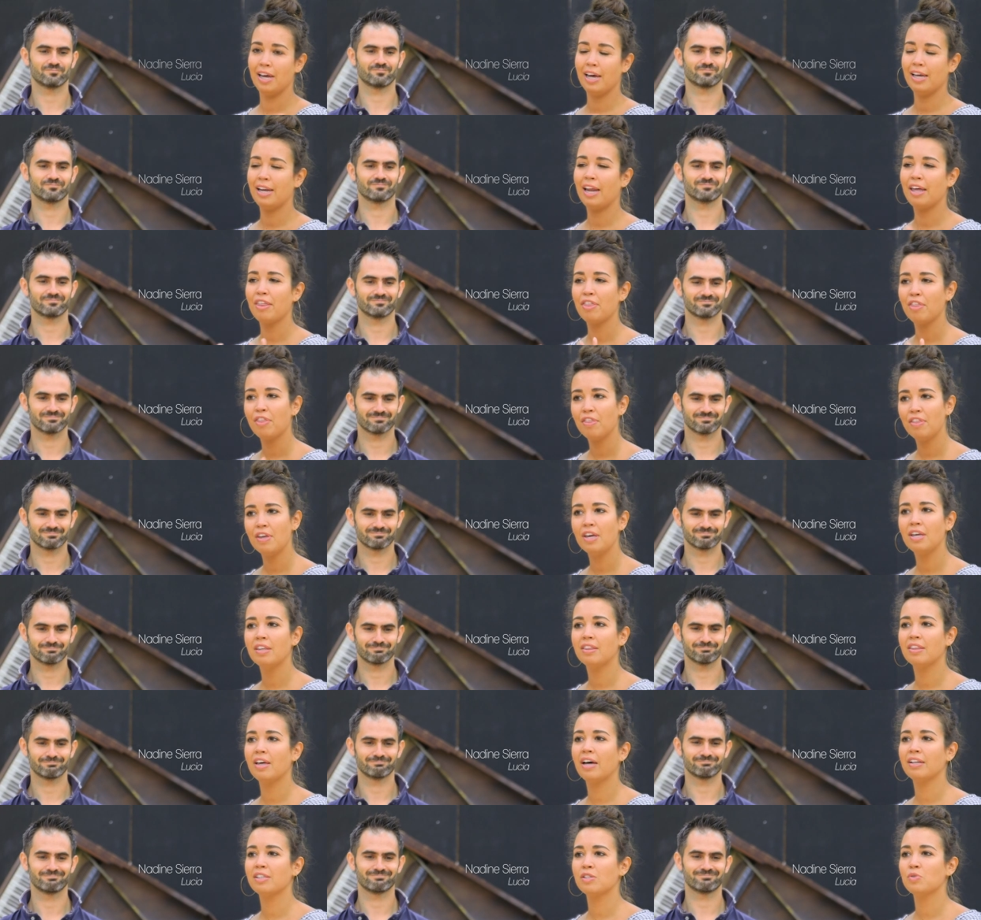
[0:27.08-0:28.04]
Speaker 1: And I think
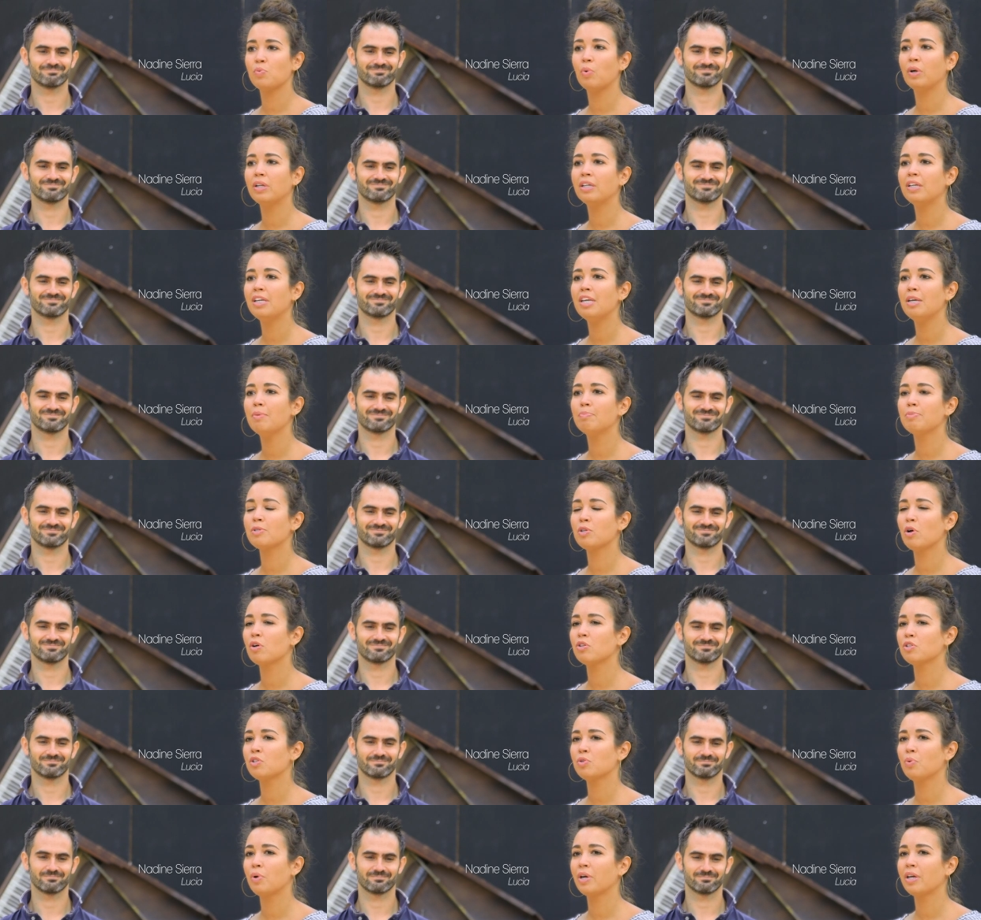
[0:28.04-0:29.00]
that's what keeps
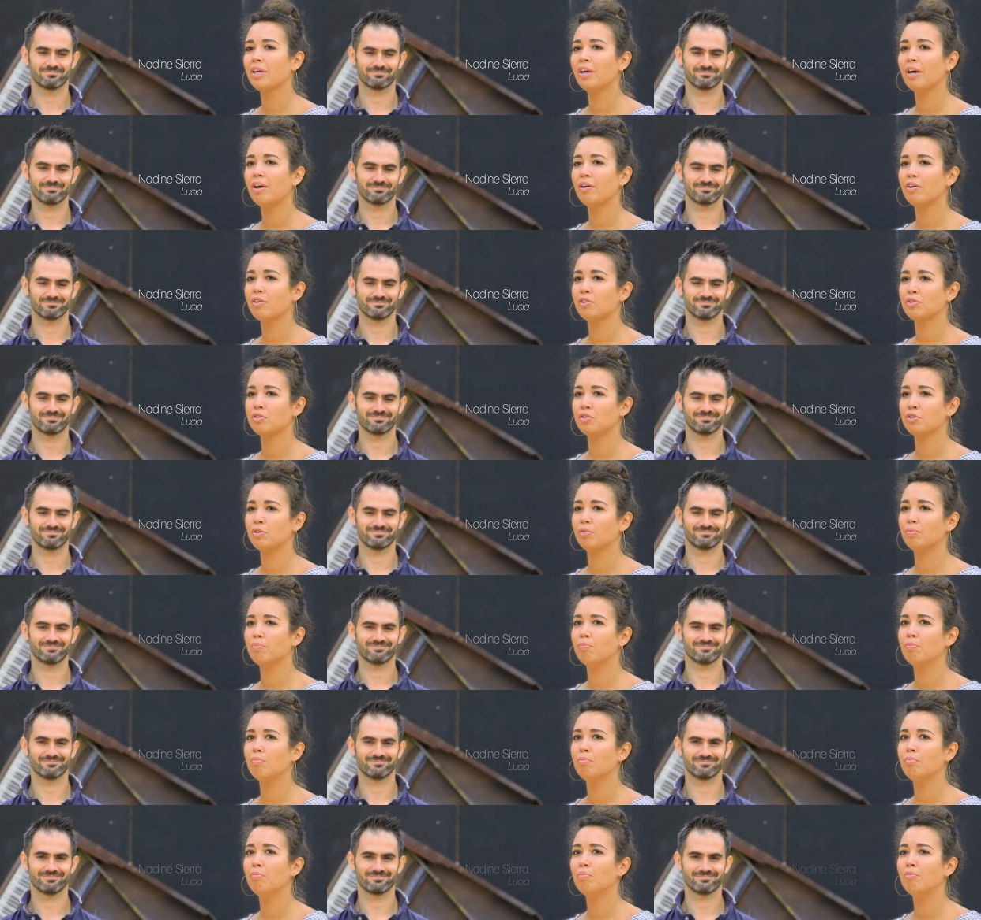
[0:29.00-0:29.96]
also a character
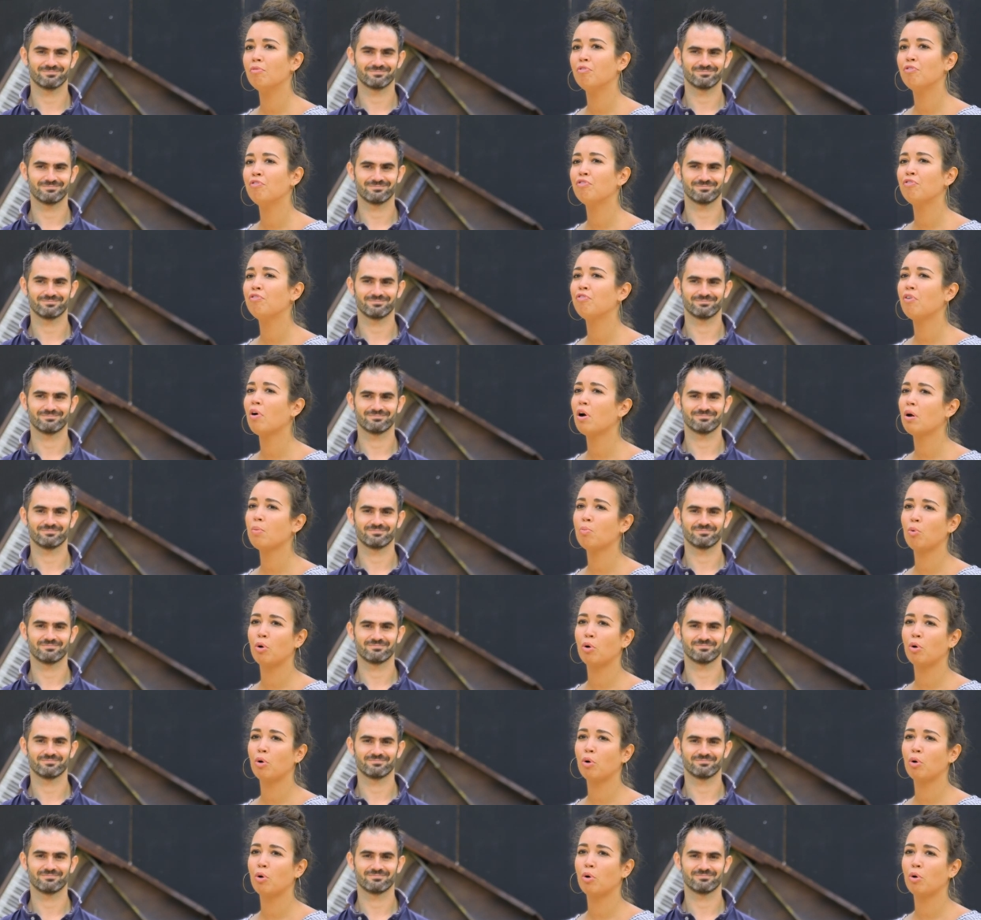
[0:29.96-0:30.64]
far